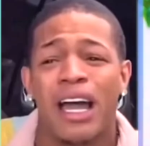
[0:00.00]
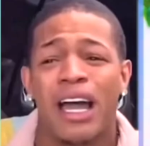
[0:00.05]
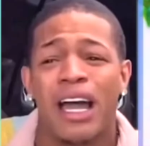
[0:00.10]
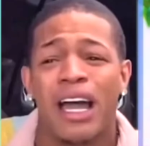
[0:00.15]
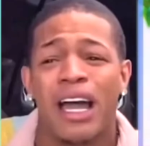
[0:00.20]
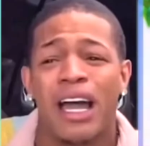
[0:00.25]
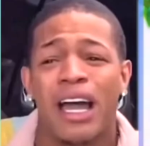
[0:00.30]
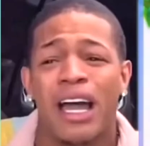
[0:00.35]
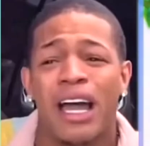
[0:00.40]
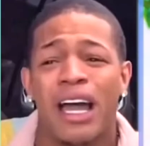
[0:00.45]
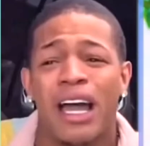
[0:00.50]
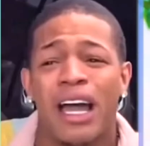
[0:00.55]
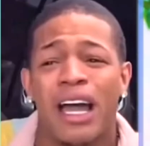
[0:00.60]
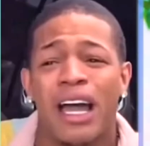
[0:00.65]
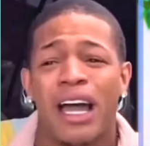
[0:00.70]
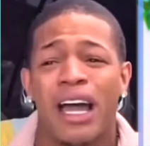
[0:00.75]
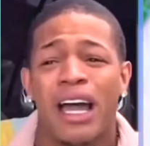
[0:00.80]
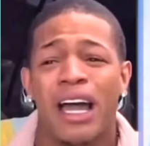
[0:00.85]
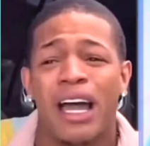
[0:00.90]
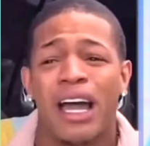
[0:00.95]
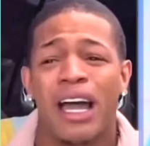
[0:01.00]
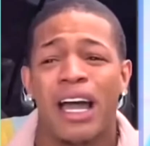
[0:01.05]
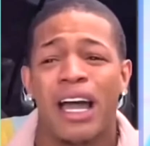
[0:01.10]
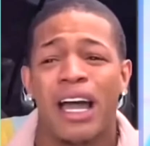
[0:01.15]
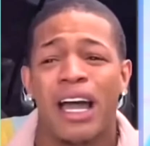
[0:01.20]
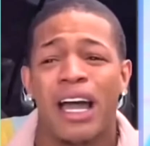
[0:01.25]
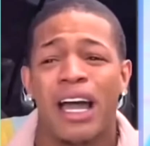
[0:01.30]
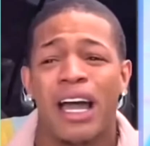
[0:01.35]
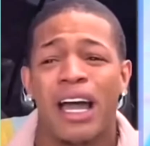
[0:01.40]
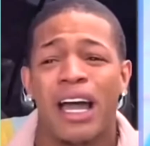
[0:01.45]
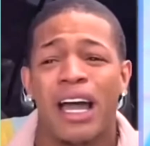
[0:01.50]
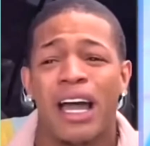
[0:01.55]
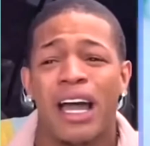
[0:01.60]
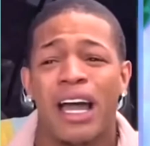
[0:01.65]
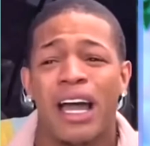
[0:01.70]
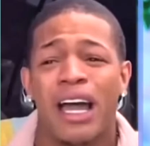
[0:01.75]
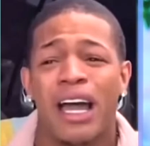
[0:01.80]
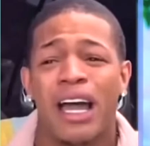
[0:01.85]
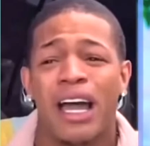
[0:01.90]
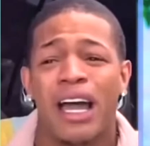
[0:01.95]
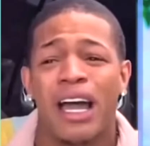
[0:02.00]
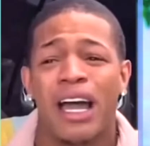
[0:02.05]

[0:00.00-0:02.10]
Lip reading: (not speaking)